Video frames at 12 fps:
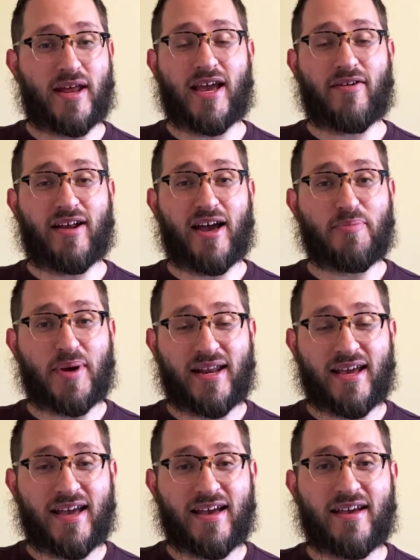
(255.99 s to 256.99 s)
now an iPad
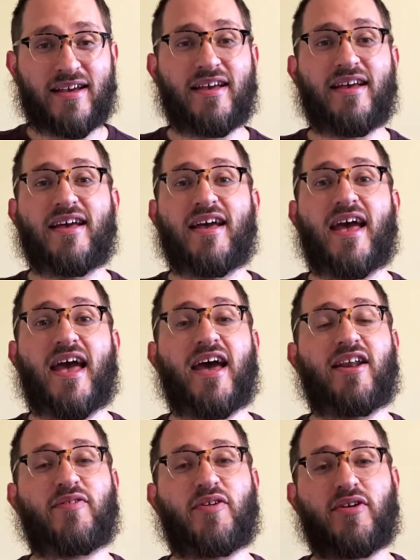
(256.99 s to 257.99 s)
Air,
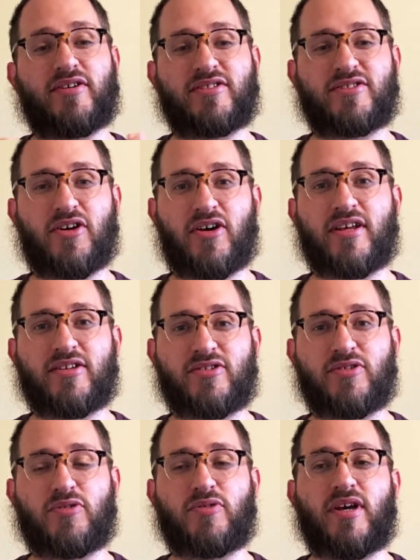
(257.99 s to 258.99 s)
and of course it's gone
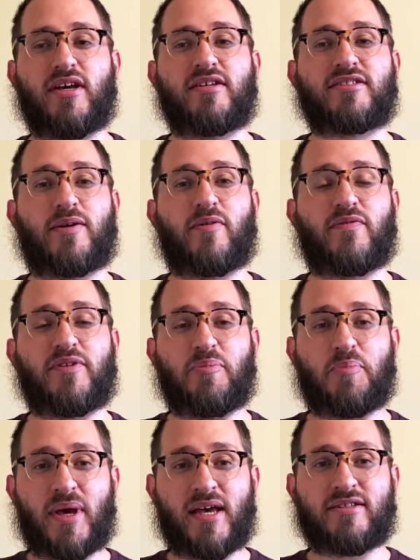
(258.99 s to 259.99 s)
into some of the
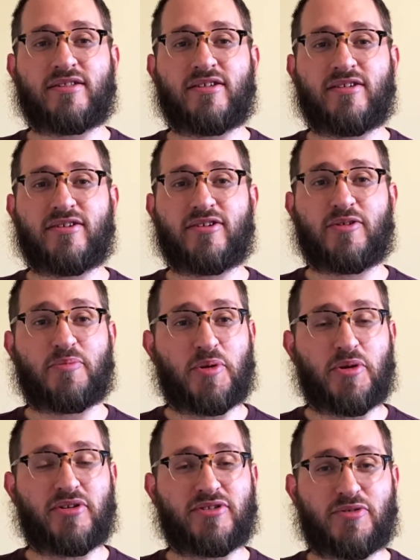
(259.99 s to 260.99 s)
best
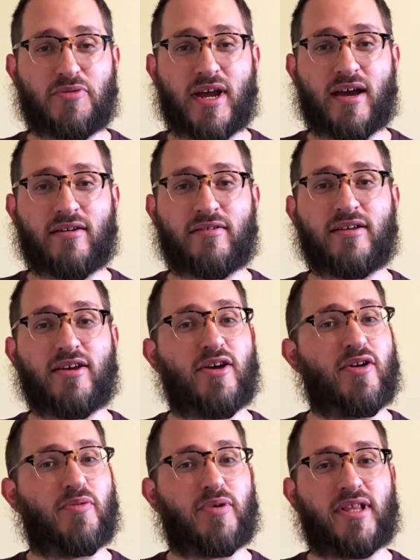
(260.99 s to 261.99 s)
computers around
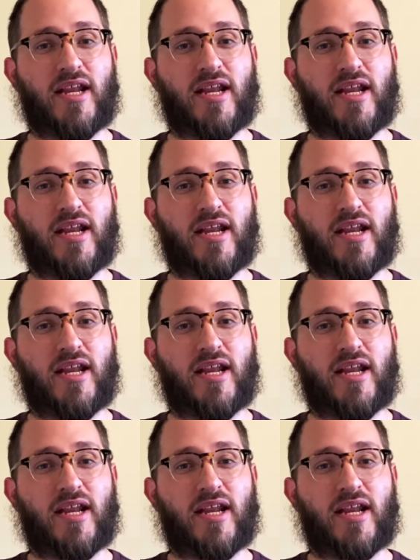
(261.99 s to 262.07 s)
with that